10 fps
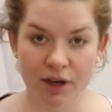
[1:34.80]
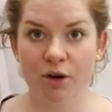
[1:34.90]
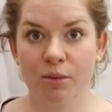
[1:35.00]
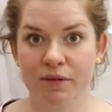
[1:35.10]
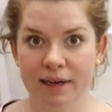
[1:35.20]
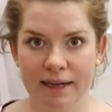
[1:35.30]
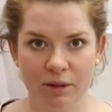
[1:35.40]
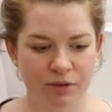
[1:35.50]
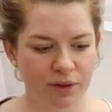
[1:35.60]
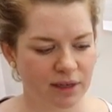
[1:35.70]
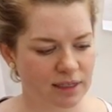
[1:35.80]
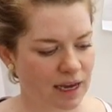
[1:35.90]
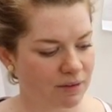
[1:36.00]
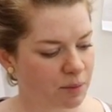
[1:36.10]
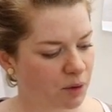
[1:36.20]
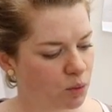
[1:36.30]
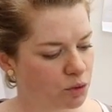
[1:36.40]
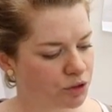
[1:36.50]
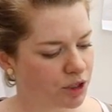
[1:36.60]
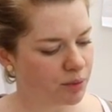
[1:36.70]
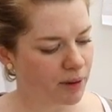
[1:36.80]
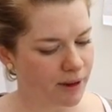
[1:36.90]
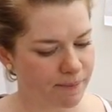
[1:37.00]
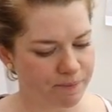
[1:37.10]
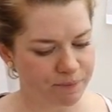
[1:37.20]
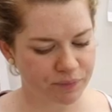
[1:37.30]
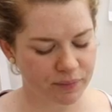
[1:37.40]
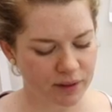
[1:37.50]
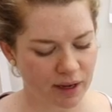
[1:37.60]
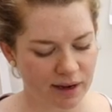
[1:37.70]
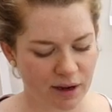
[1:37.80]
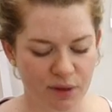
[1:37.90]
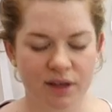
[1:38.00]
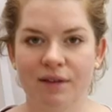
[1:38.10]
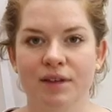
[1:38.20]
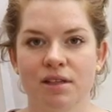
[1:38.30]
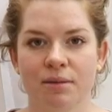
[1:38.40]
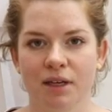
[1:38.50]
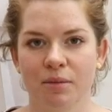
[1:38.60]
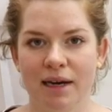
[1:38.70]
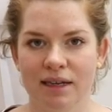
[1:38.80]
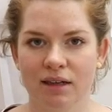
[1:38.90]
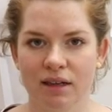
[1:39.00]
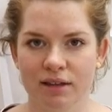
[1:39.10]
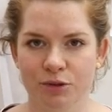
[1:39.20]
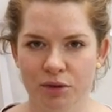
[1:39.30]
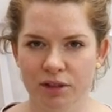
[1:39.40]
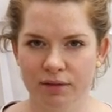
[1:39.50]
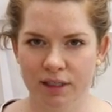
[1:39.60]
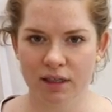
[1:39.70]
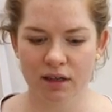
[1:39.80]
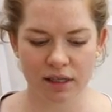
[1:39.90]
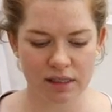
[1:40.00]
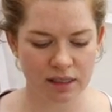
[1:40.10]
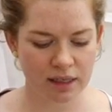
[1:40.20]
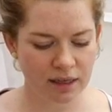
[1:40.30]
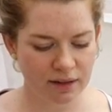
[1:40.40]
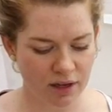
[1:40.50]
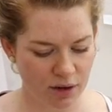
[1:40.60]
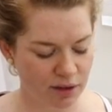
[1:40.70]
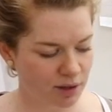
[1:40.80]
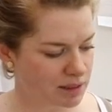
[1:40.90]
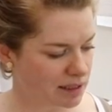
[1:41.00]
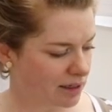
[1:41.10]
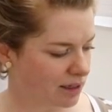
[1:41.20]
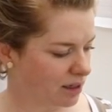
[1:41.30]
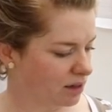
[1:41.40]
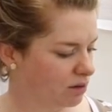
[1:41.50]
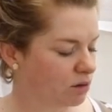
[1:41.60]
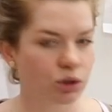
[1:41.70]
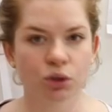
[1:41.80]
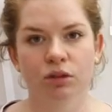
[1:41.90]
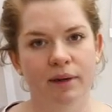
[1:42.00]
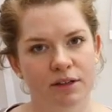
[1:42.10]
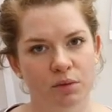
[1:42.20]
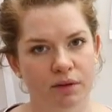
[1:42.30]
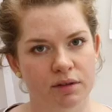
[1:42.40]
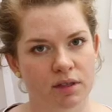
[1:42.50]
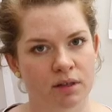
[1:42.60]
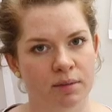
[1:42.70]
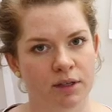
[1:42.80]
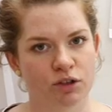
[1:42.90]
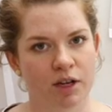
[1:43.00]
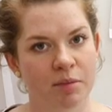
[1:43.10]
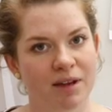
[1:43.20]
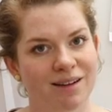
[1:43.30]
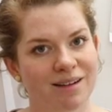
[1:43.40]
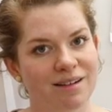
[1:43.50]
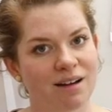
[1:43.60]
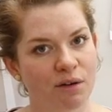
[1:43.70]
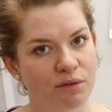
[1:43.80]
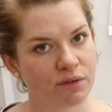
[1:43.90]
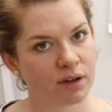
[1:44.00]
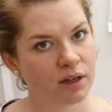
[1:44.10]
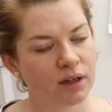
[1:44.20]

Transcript: know it would be a really helpful thing to have in my wardrobe. And I think having something in pattern like this would look really nice. The only thing I'm slightly not sure about is whether it's going to be drapey enough,